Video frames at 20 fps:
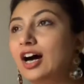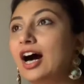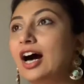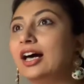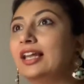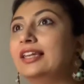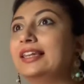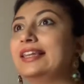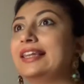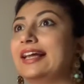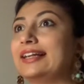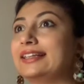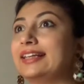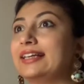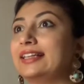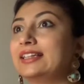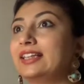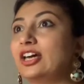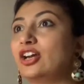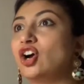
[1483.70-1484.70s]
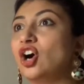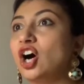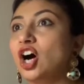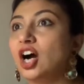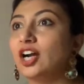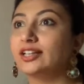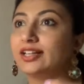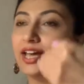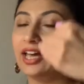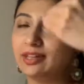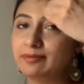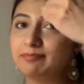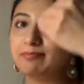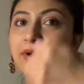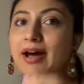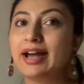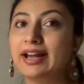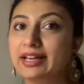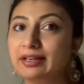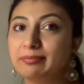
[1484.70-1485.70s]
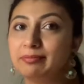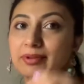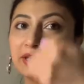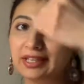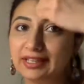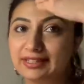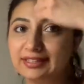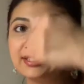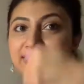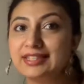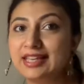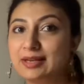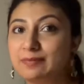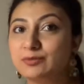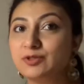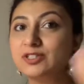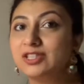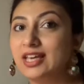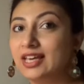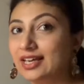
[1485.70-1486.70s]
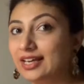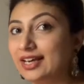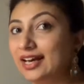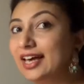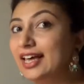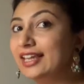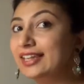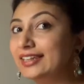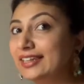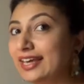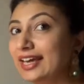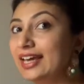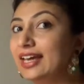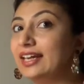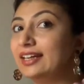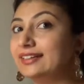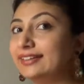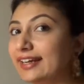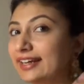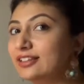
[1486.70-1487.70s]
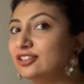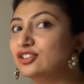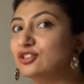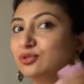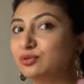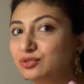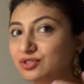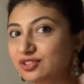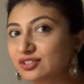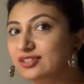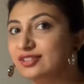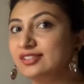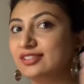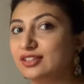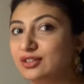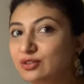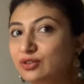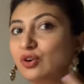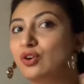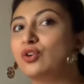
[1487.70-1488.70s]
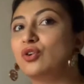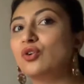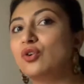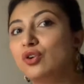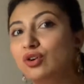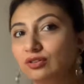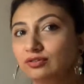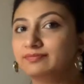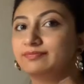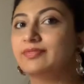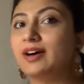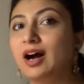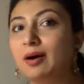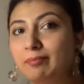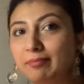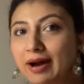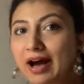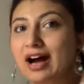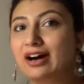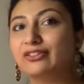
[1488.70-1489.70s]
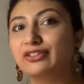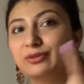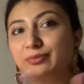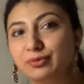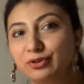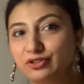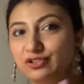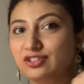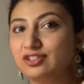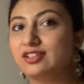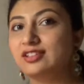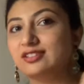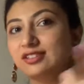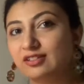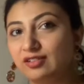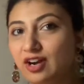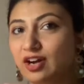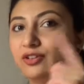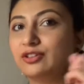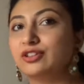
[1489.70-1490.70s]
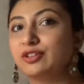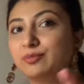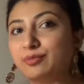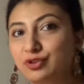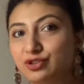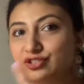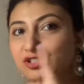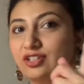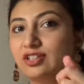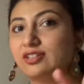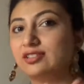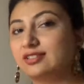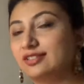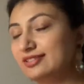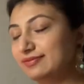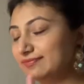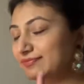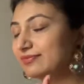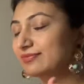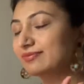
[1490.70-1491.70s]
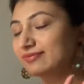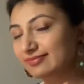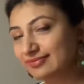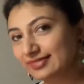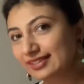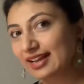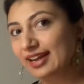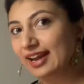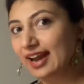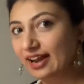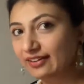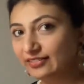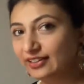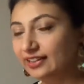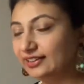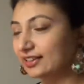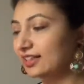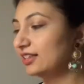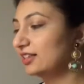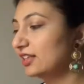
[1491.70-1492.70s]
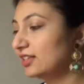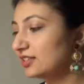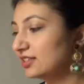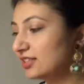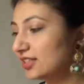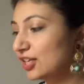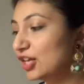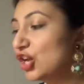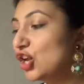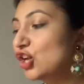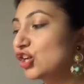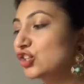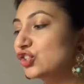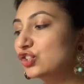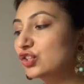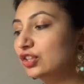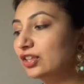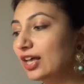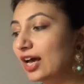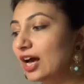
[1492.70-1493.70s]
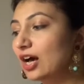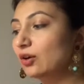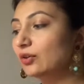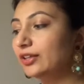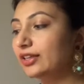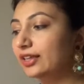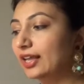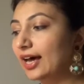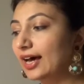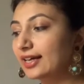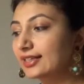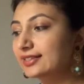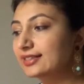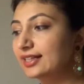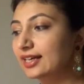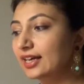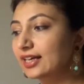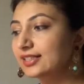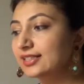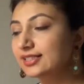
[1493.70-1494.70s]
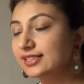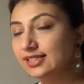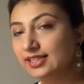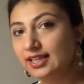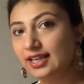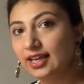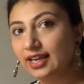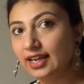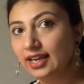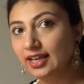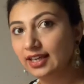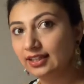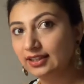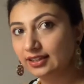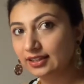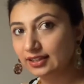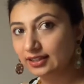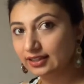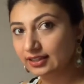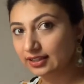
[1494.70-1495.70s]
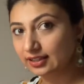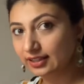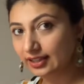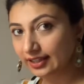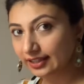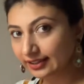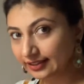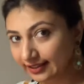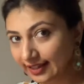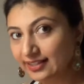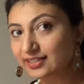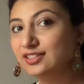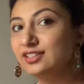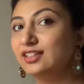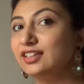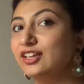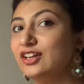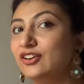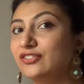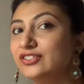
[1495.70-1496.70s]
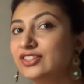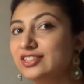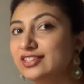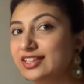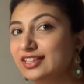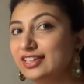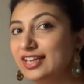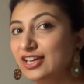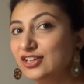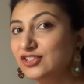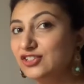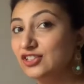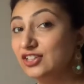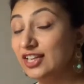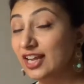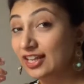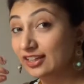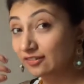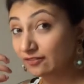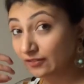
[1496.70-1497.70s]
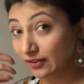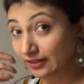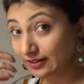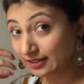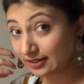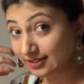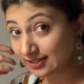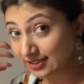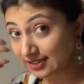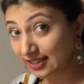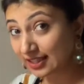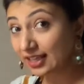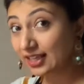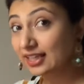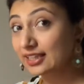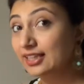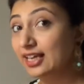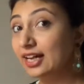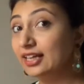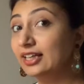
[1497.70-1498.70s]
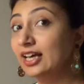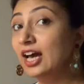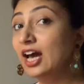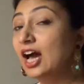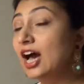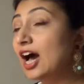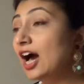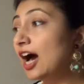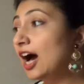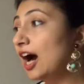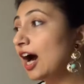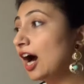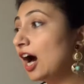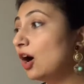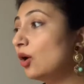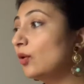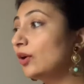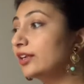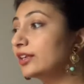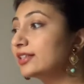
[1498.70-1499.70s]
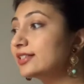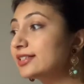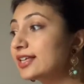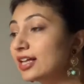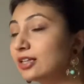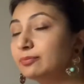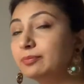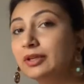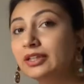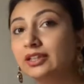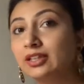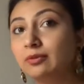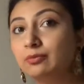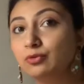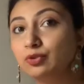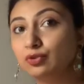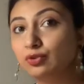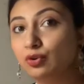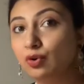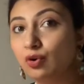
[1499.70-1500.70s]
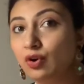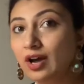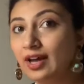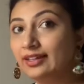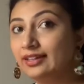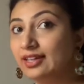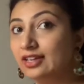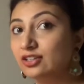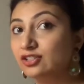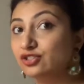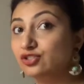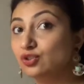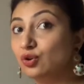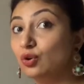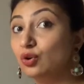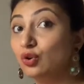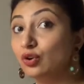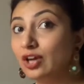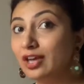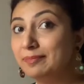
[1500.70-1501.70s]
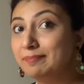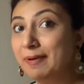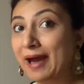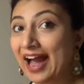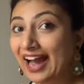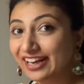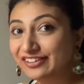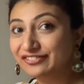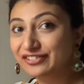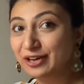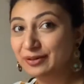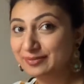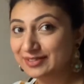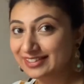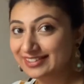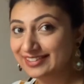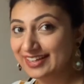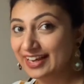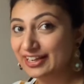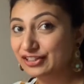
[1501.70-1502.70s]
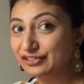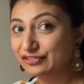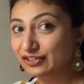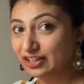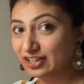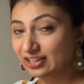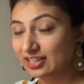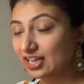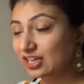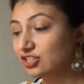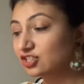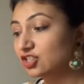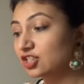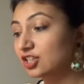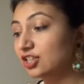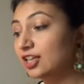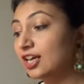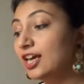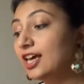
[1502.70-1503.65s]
letting their heart and mind be in the same sync. They tend to just go about the bushes, around the bushes. they have that tendency. So now as they are seeing the intensity of this connection, and when they see that how it is helping them grow and there is no looking back from this kind of a connection,